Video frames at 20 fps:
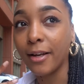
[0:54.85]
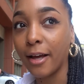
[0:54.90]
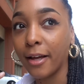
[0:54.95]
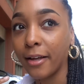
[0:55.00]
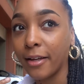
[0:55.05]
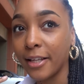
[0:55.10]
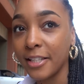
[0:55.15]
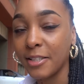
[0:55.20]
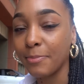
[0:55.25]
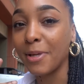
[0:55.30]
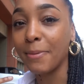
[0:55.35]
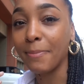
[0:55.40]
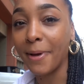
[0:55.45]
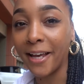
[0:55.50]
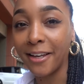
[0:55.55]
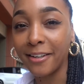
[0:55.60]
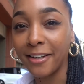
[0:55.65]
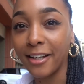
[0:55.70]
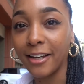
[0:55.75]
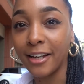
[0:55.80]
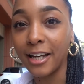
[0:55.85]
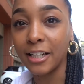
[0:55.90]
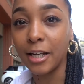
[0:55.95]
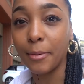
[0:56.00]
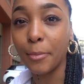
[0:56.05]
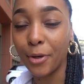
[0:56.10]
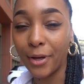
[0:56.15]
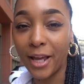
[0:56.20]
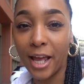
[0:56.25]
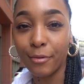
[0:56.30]
Like, it's me paying it and
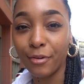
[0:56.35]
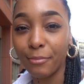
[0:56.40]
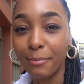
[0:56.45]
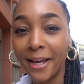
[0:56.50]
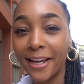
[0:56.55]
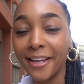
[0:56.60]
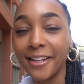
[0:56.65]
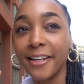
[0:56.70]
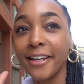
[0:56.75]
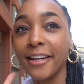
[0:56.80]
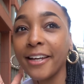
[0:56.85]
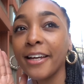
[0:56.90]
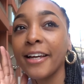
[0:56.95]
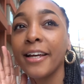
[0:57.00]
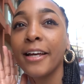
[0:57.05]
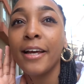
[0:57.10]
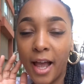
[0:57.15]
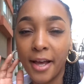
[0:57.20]
I'm okay with paying it.